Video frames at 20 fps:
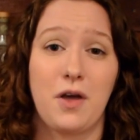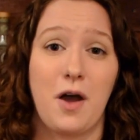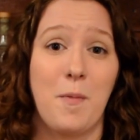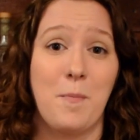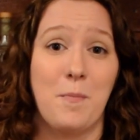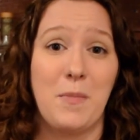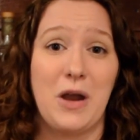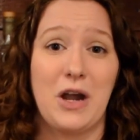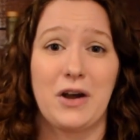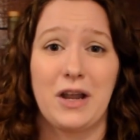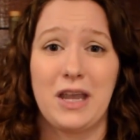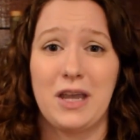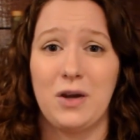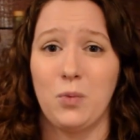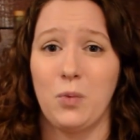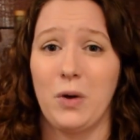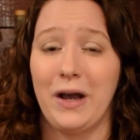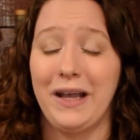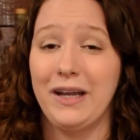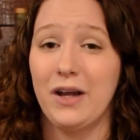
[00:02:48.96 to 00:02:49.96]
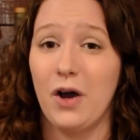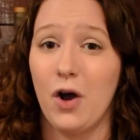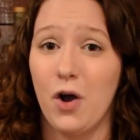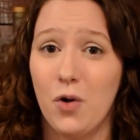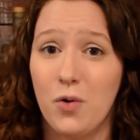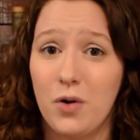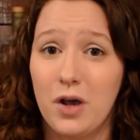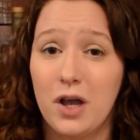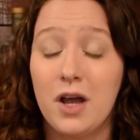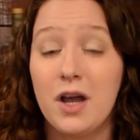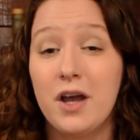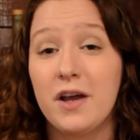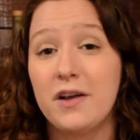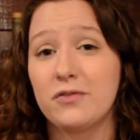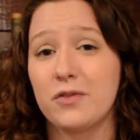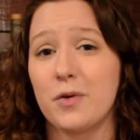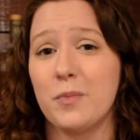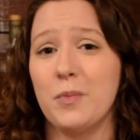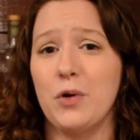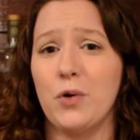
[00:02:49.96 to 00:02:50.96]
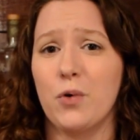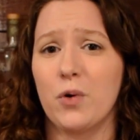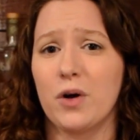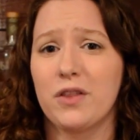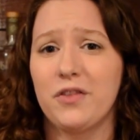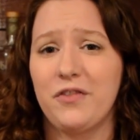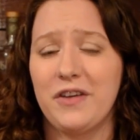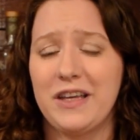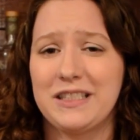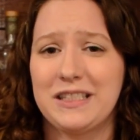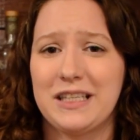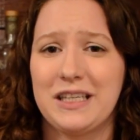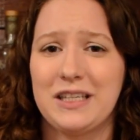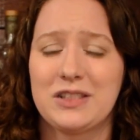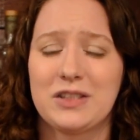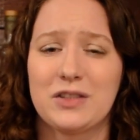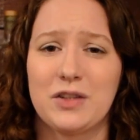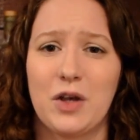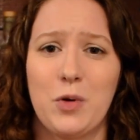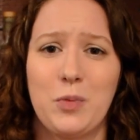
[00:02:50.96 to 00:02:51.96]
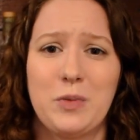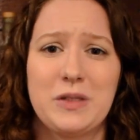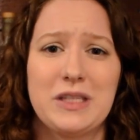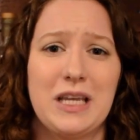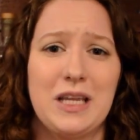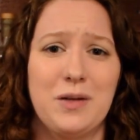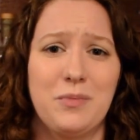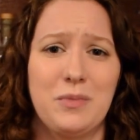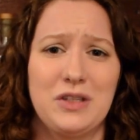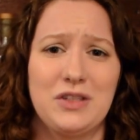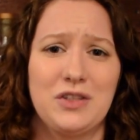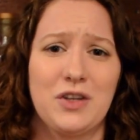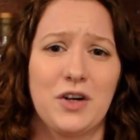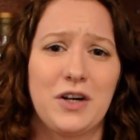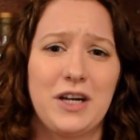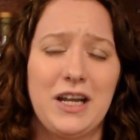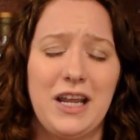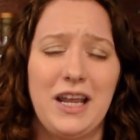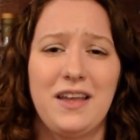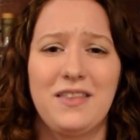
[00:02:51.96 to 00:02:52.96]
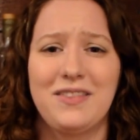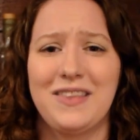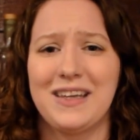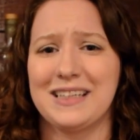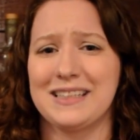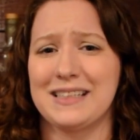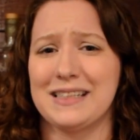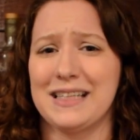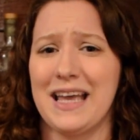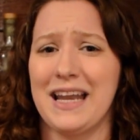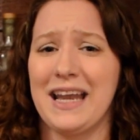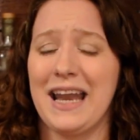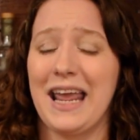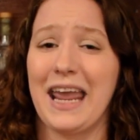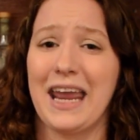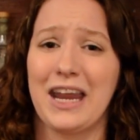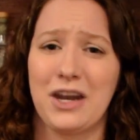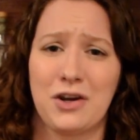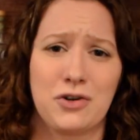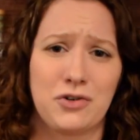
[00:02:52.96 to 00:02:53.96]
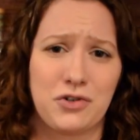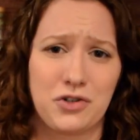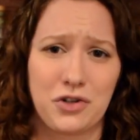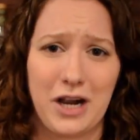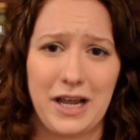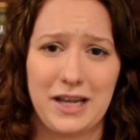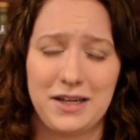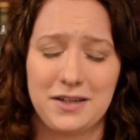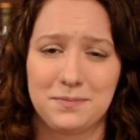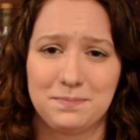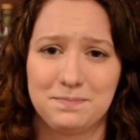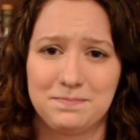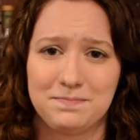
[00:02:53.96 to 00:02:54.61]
American white oak from north-facing slopes in Missouri that is then air-dried.